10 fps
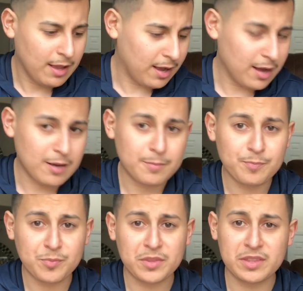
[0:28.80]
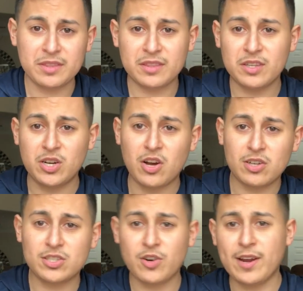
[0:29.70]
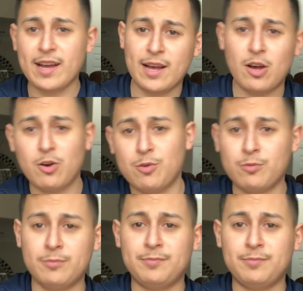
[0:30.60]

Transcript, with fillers: Um, the dogs are out.